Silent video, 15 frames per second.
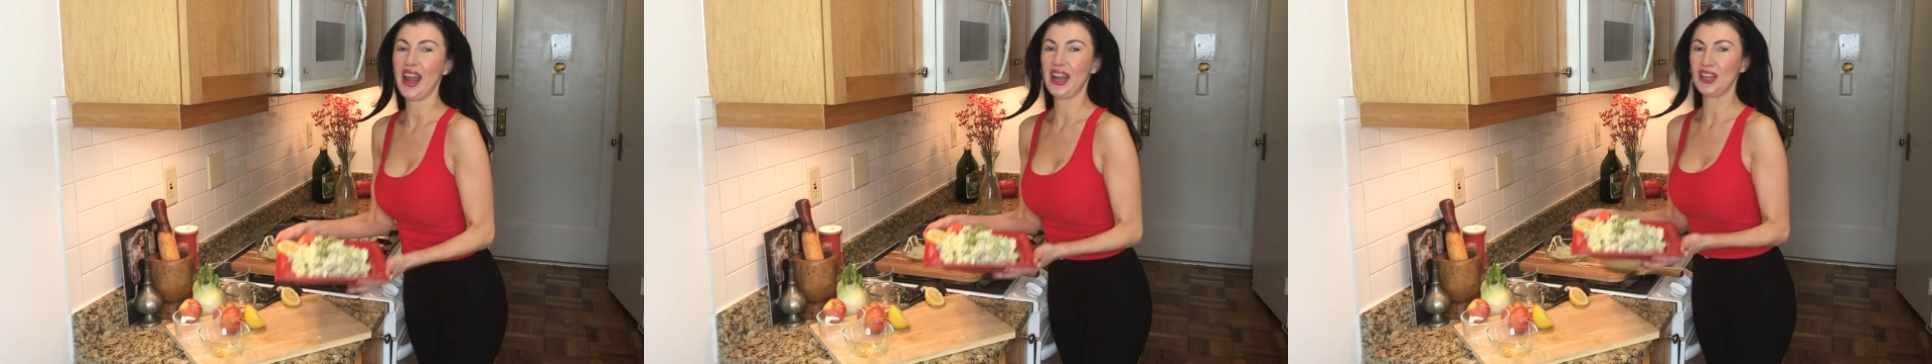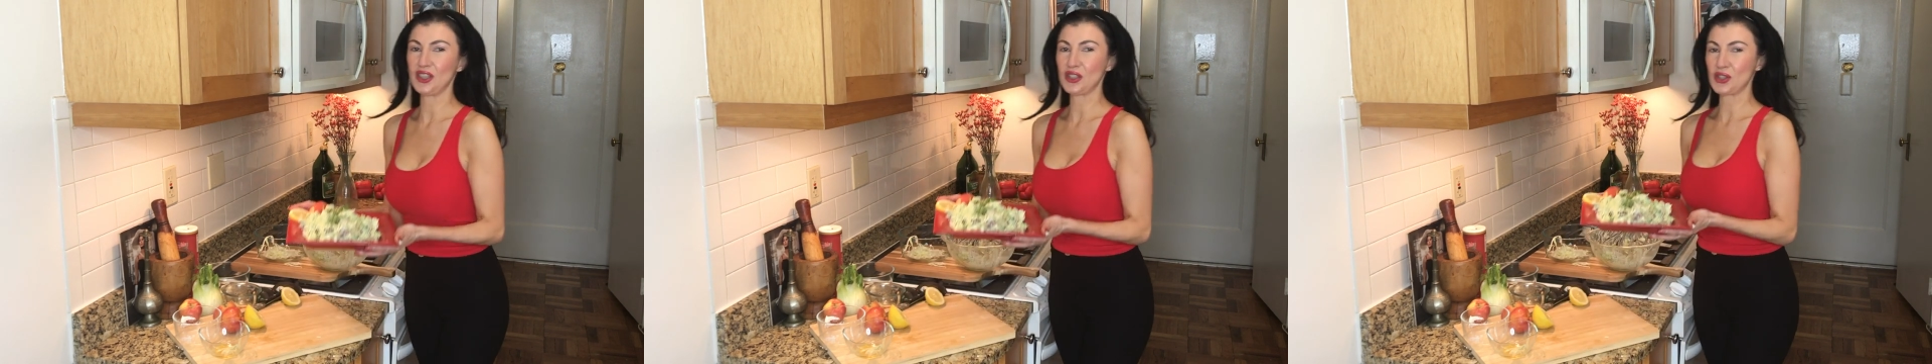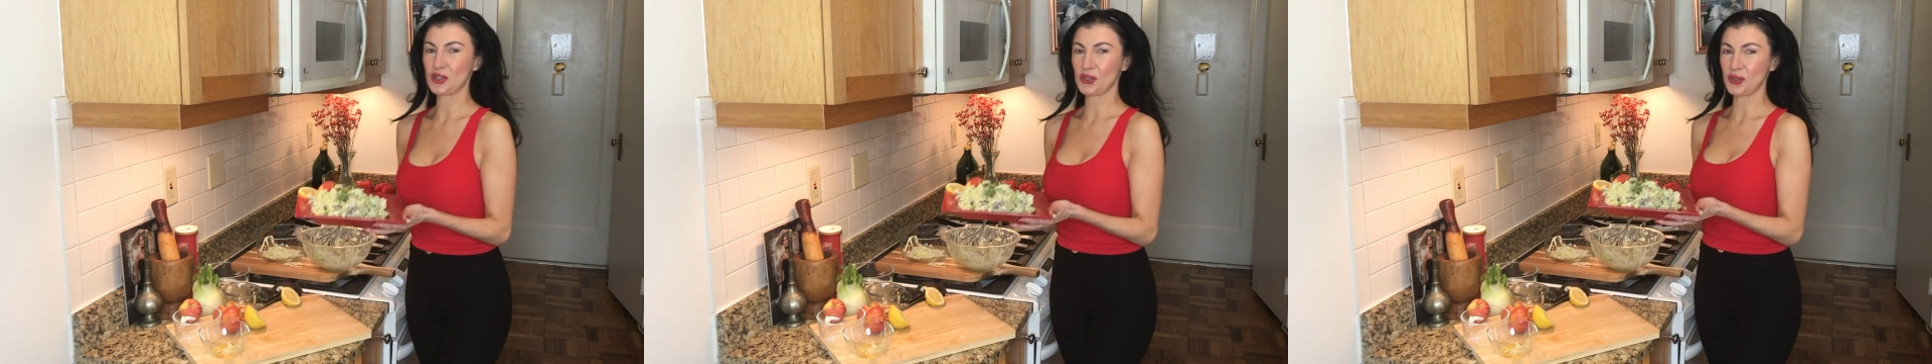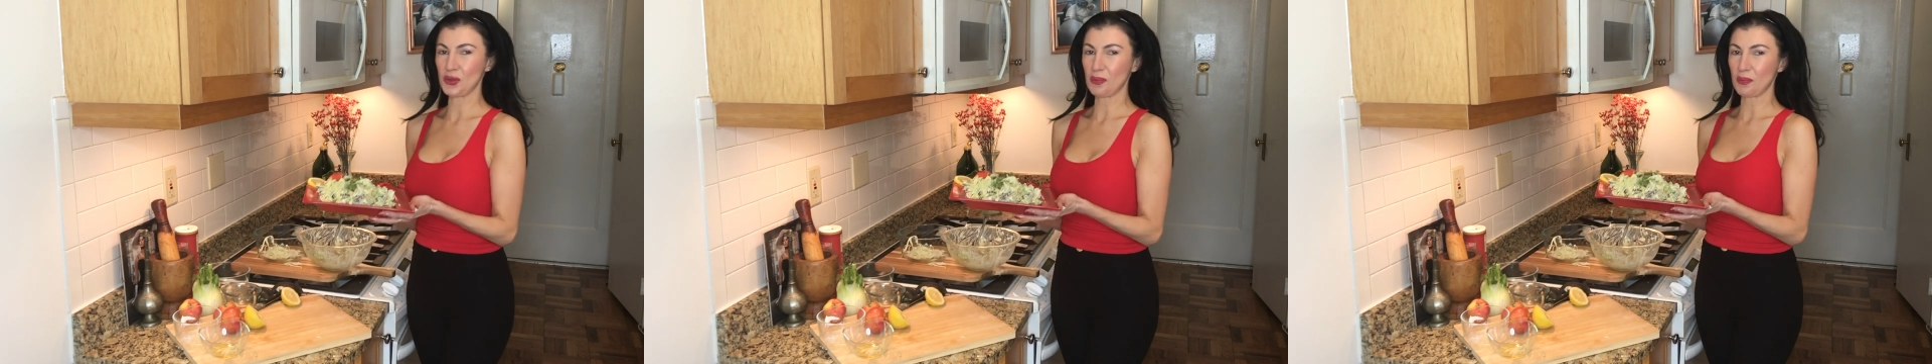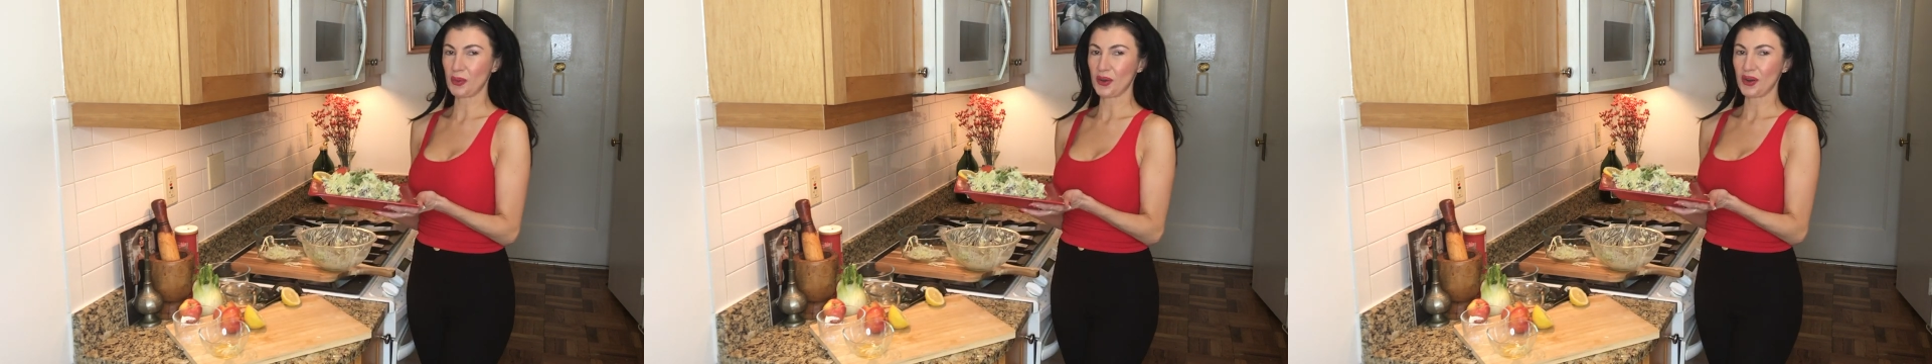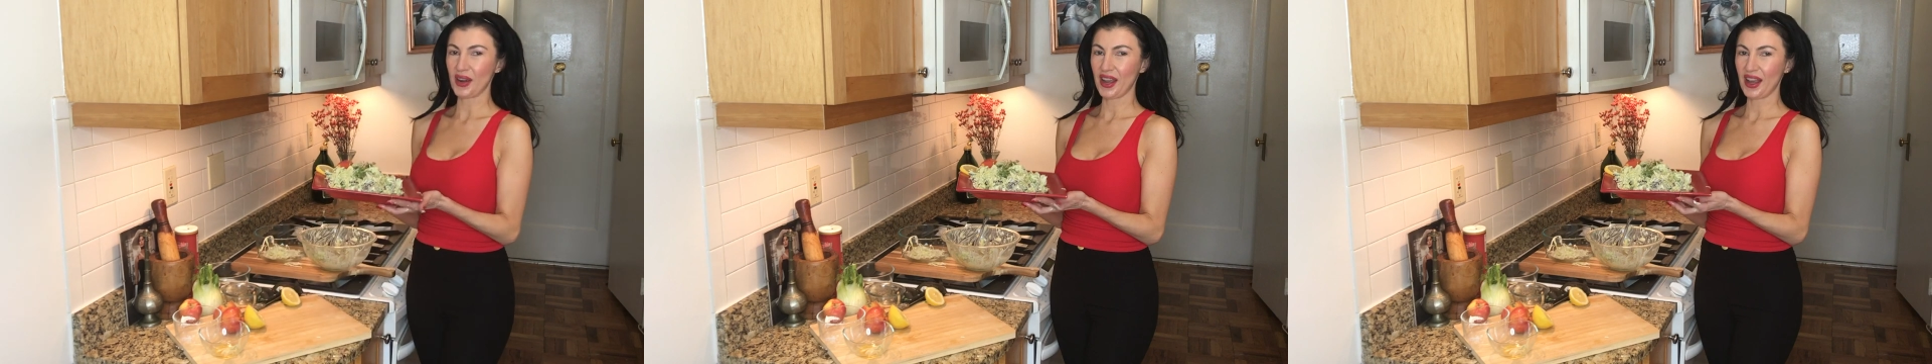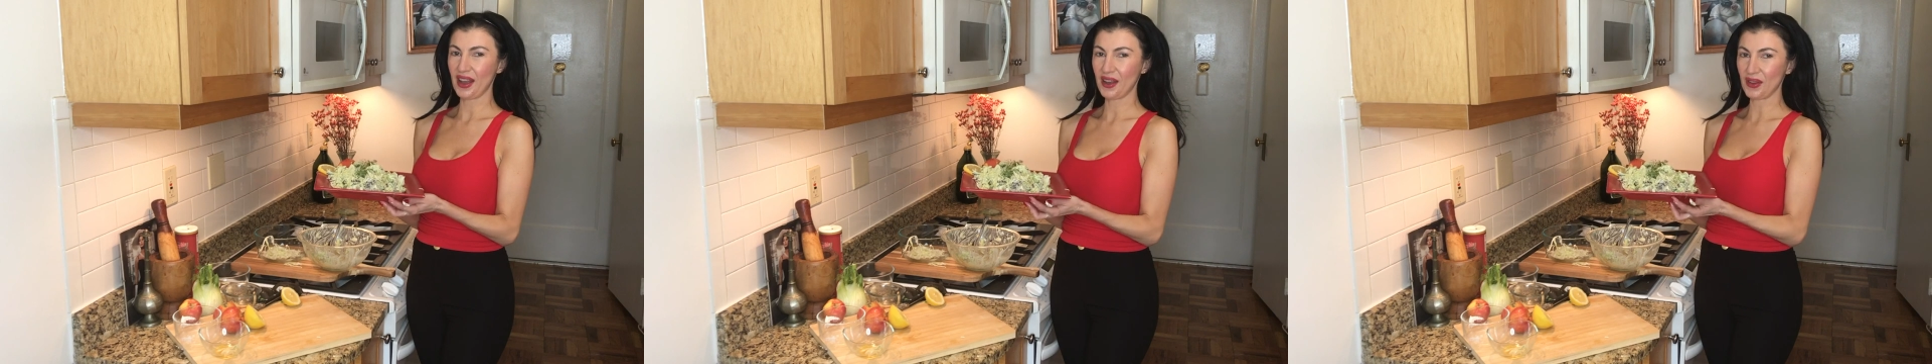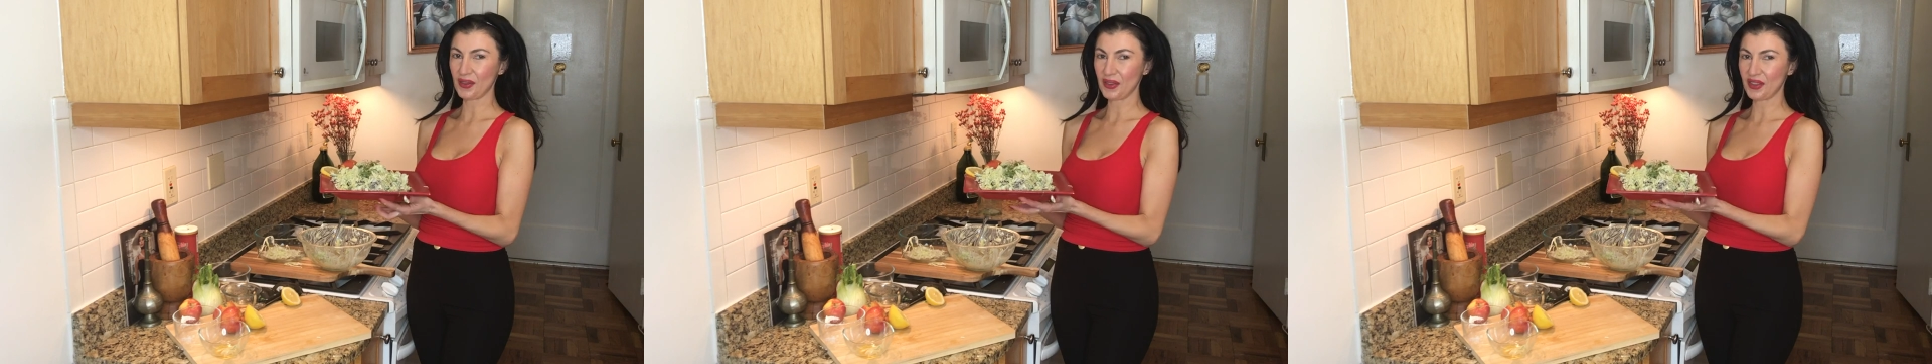A super
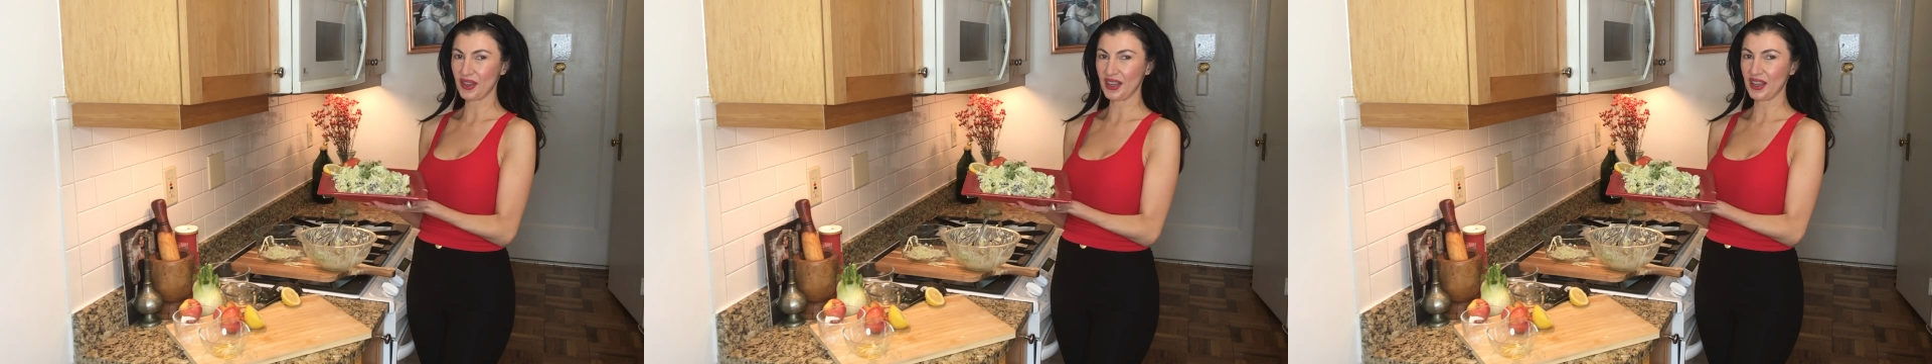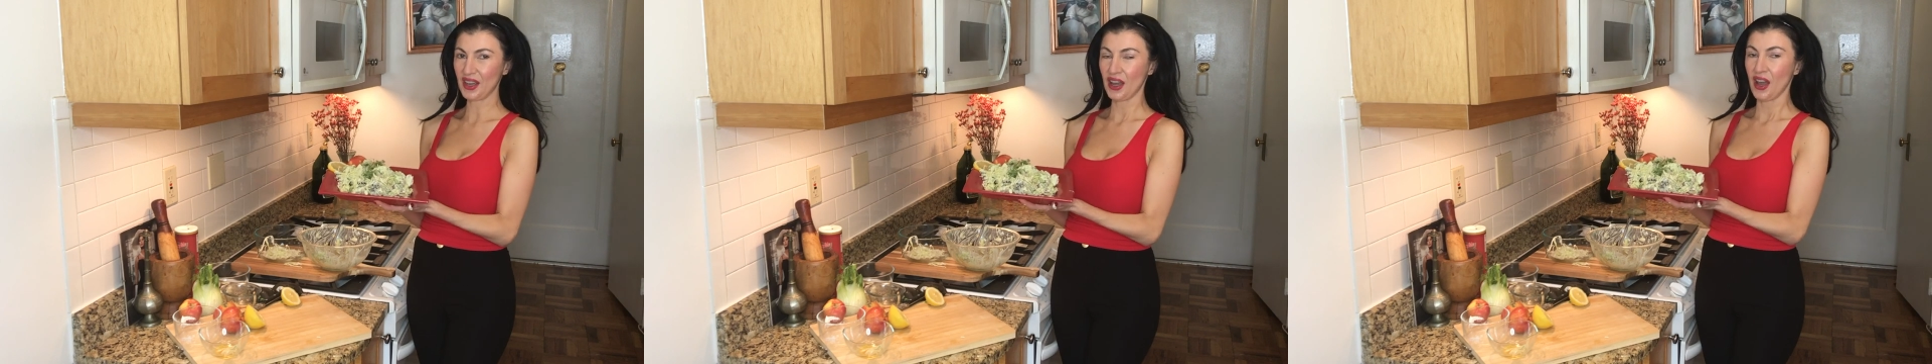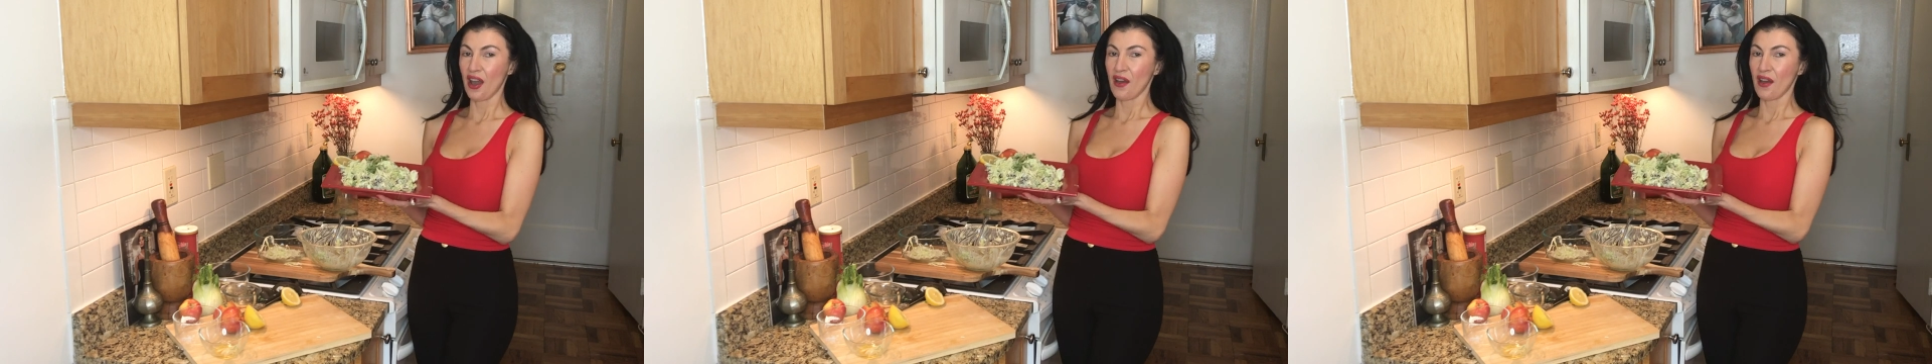healthy